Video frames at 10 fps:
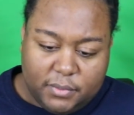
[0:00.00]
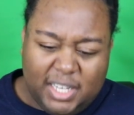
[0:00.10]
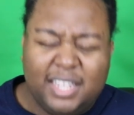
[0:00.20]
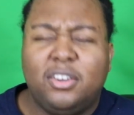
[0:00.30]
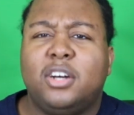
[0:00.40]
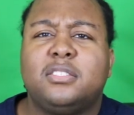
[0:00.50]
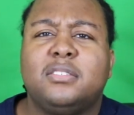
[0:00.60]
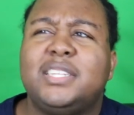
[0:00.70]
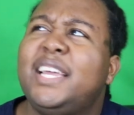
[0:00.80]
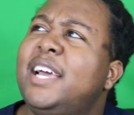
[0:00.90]
And then
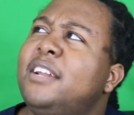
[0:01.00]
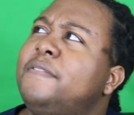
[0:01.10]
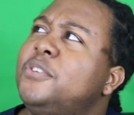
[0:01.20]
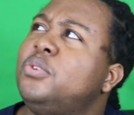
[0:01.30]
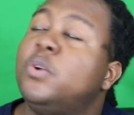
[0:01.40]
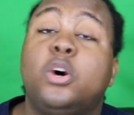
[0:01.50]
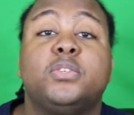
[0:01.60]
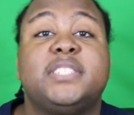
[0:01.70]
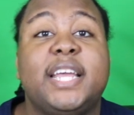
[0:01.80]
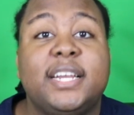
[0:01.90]
also they had a few. Oh,
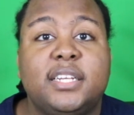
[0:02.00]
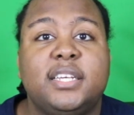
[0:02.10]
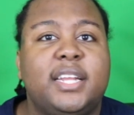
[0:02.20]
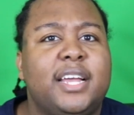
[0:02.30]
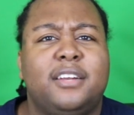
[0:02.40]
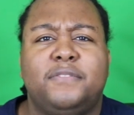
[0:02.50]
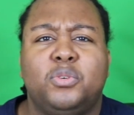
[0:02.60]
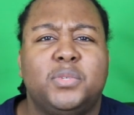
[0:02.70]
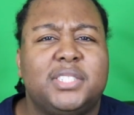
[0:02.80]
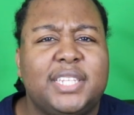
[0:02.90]
Sanity. They had a
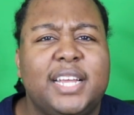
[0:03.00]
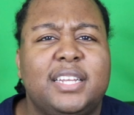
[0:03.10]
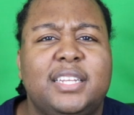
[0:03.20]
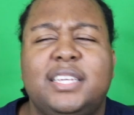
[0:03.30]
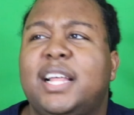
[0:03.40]
few with Sanity.